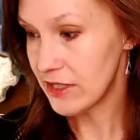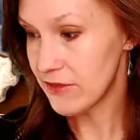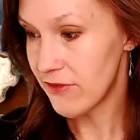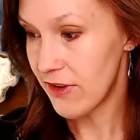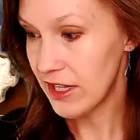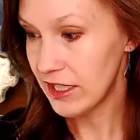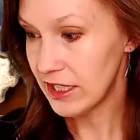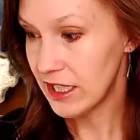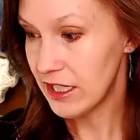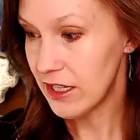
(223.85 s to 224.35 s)

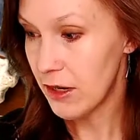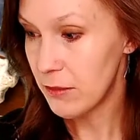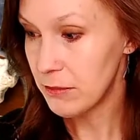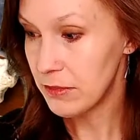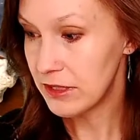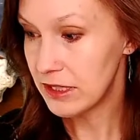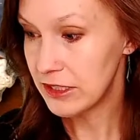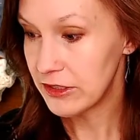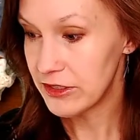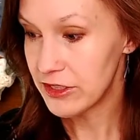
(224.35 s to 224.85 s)
finally come
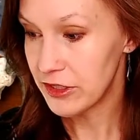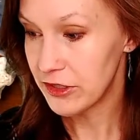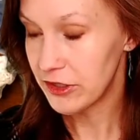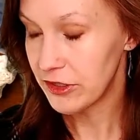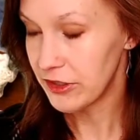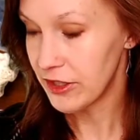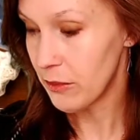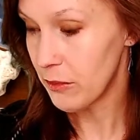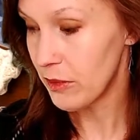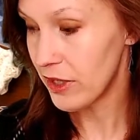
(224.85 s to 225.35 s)
clear to her
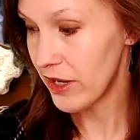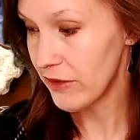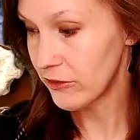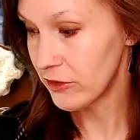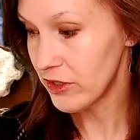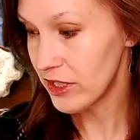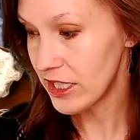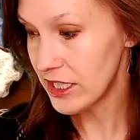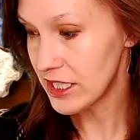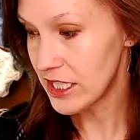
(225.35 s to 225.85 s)
that whatever
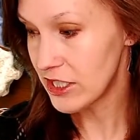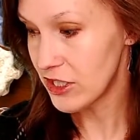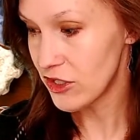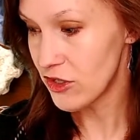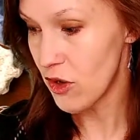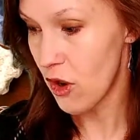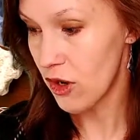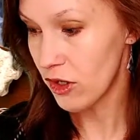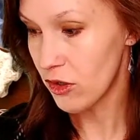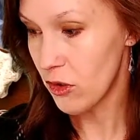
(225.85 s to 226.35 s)
it is, it's
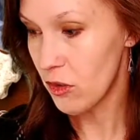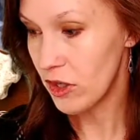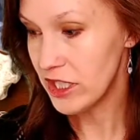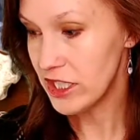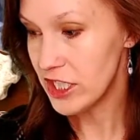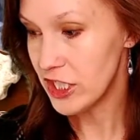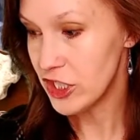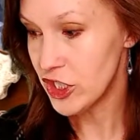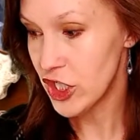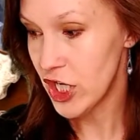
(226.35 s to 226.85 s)
not going
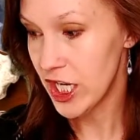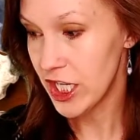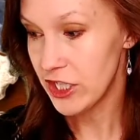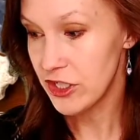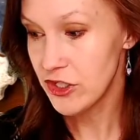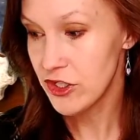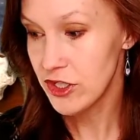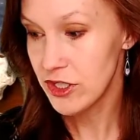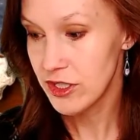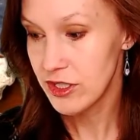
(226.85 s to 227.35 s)
to change.